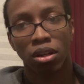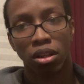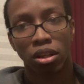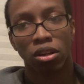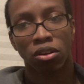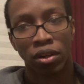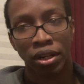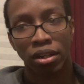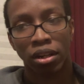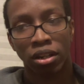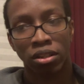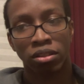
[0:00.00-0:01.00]
like, all
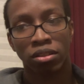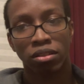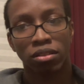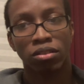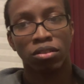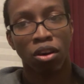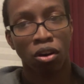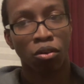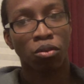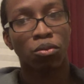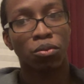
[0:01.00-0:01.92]
right, I know